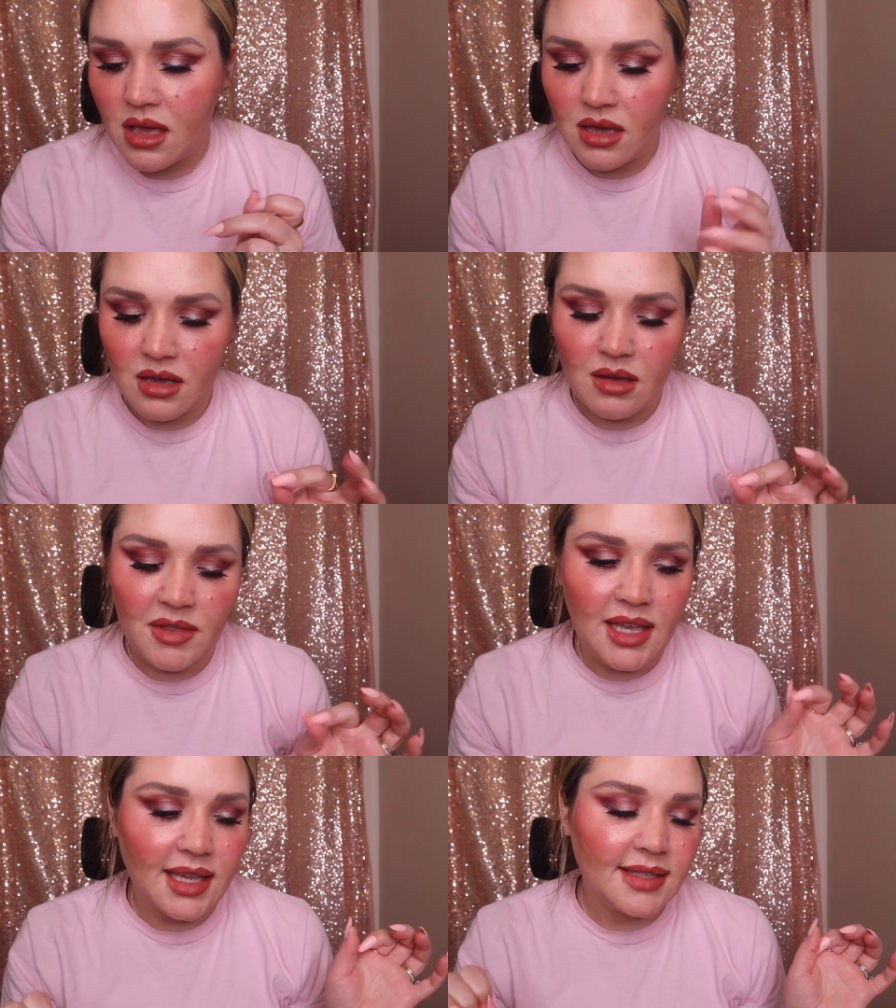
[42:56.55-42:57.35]

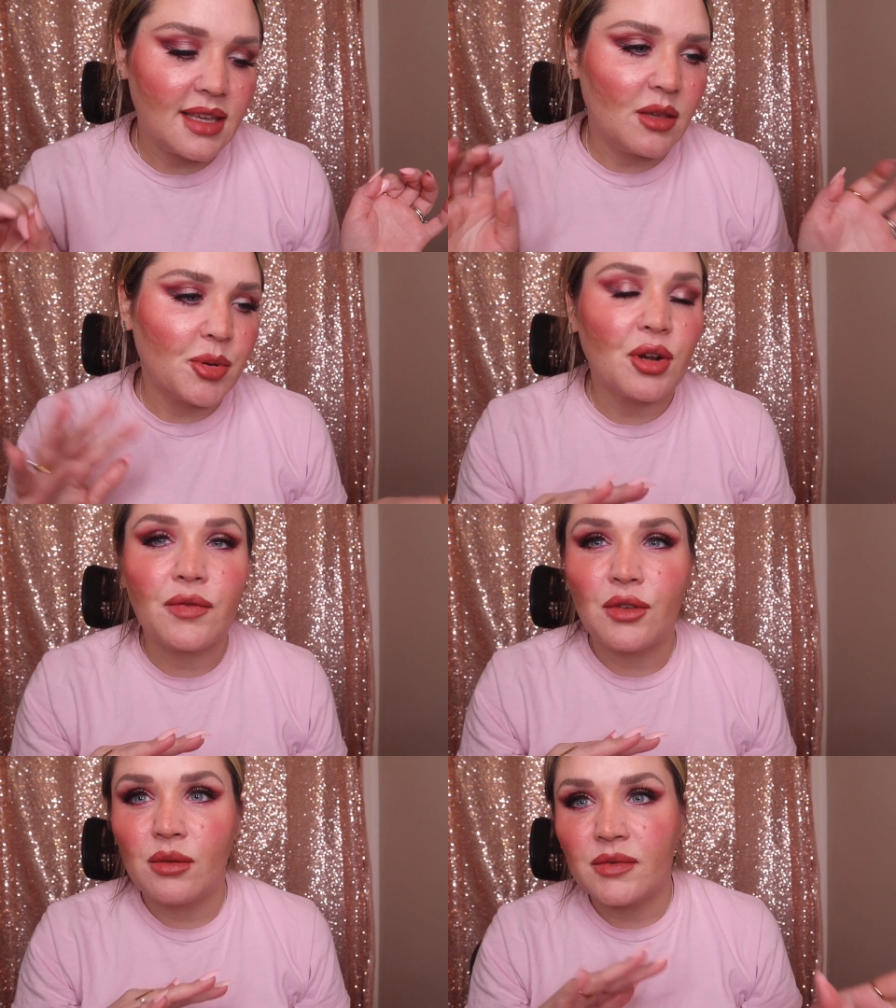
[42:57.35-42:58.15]
Um, like I said, the
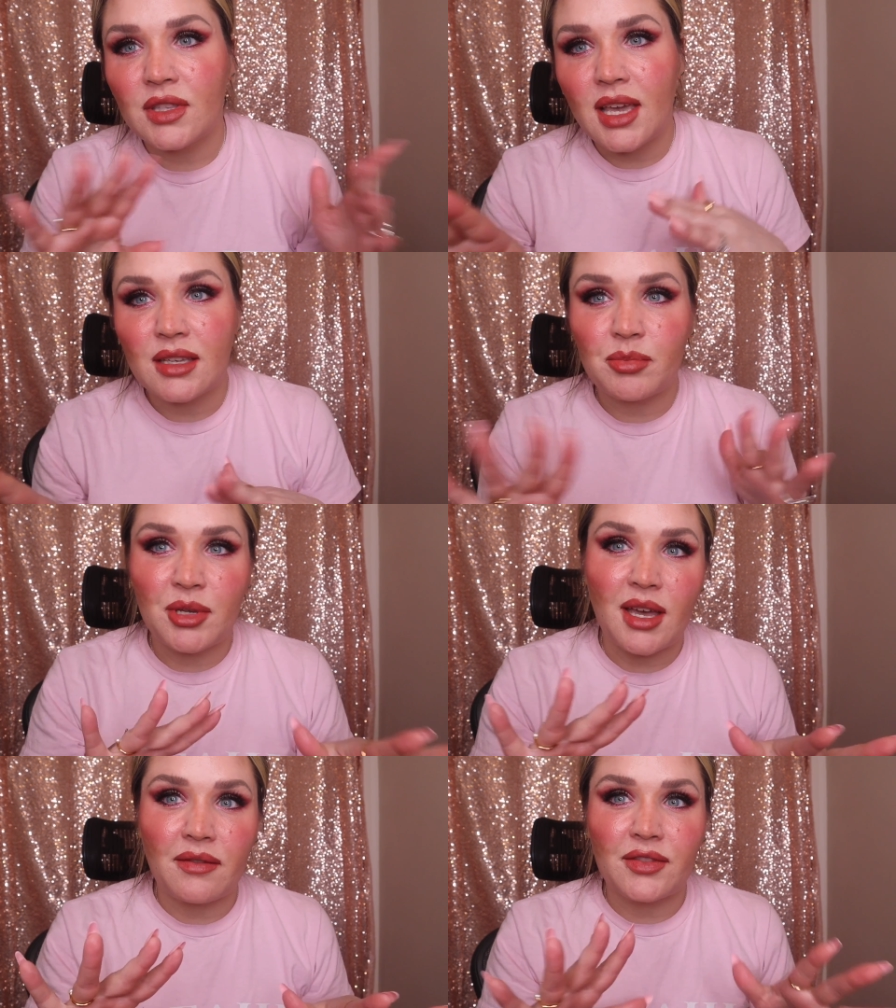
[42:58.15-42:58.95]
perfumes, the
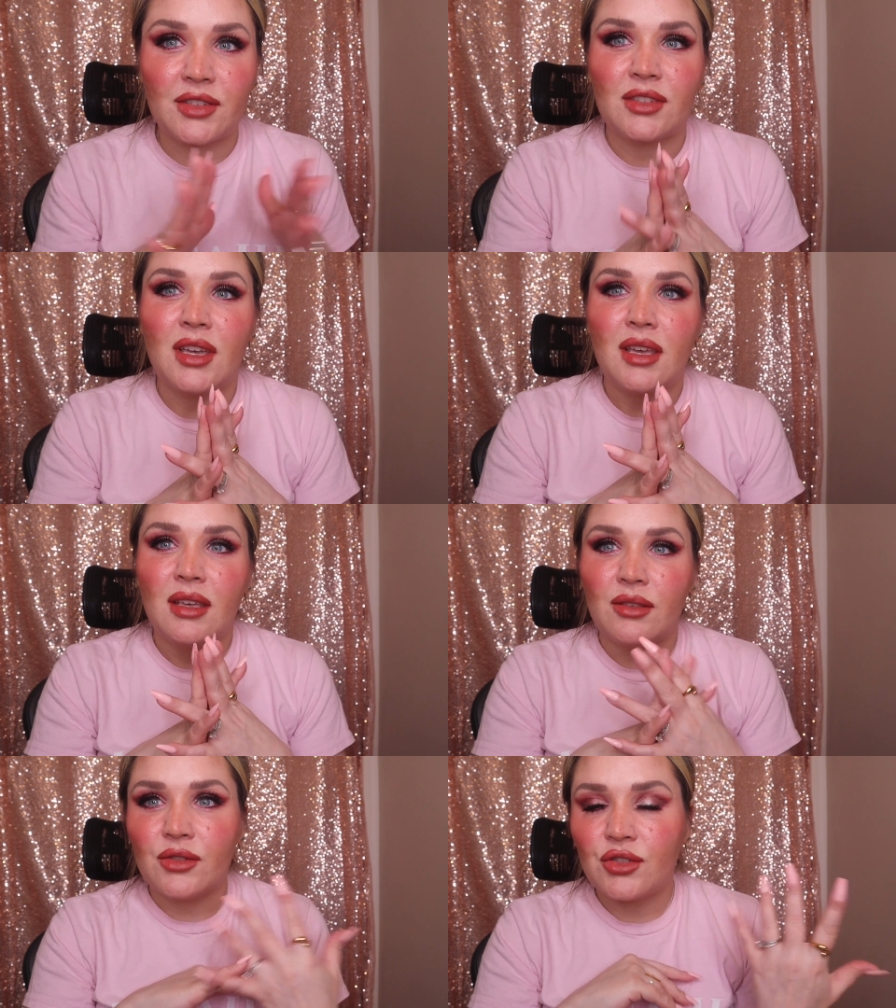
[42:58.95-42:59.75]
SPFs,
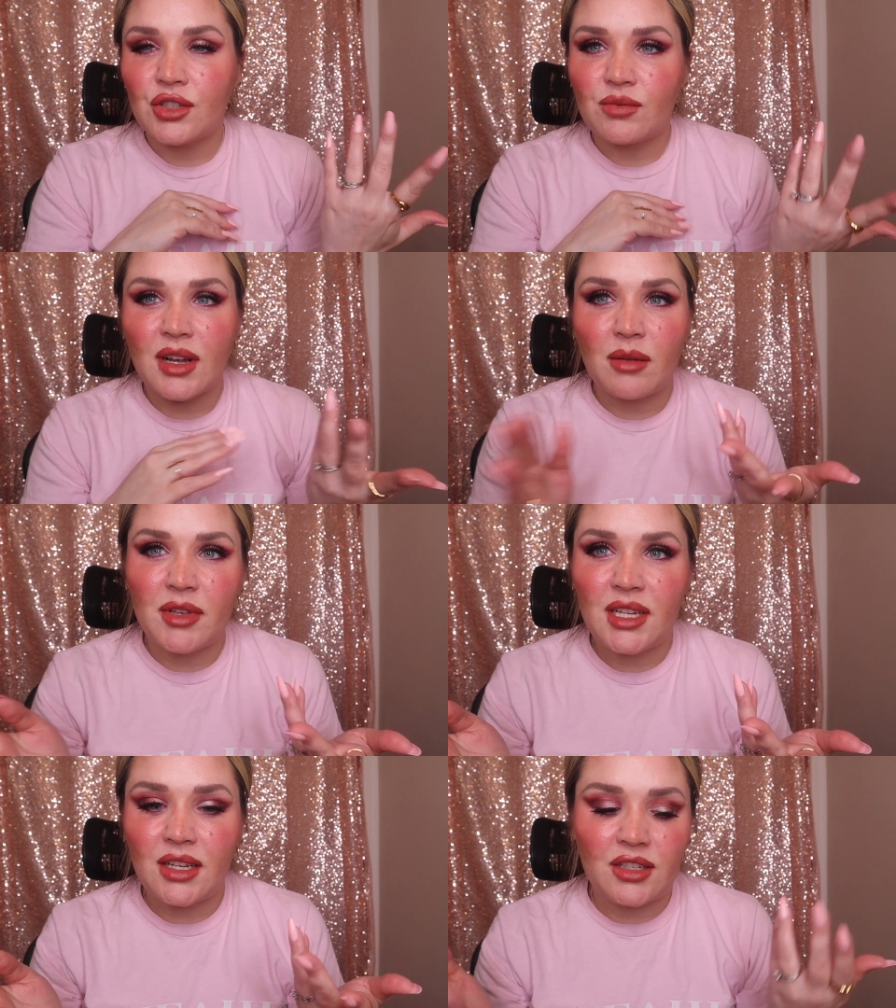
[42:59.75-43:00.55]
those are just
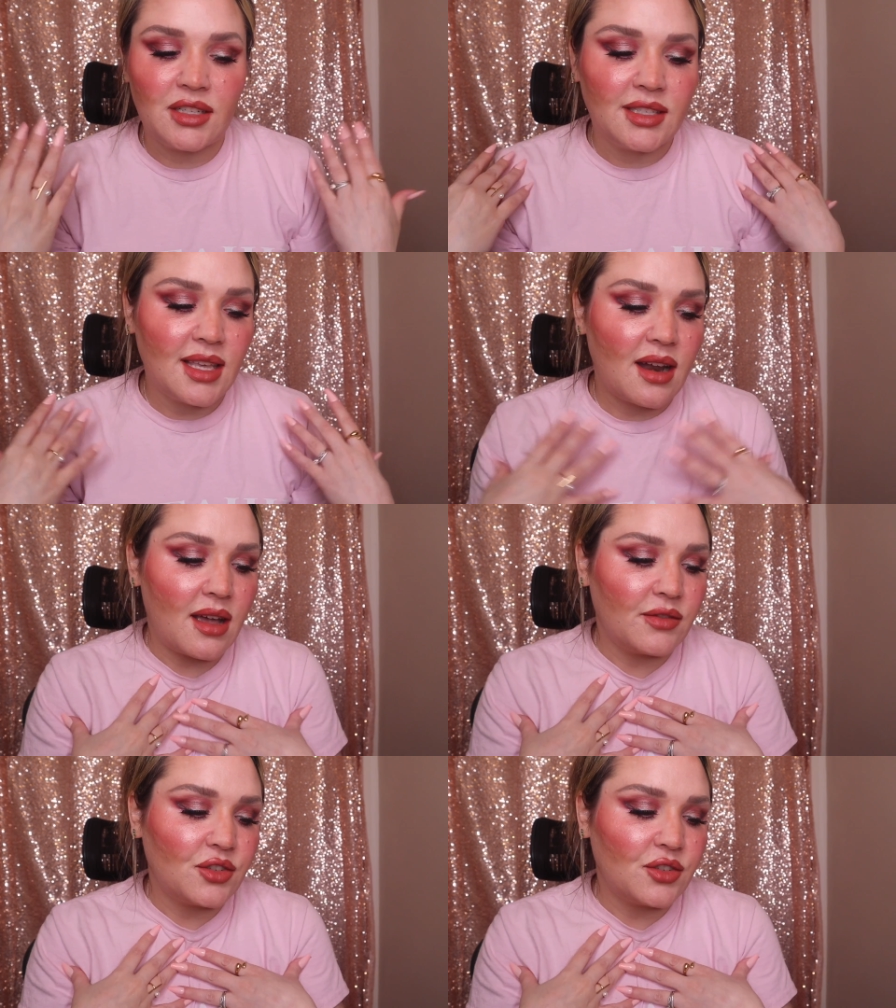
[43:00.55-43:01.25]
recommendations that I've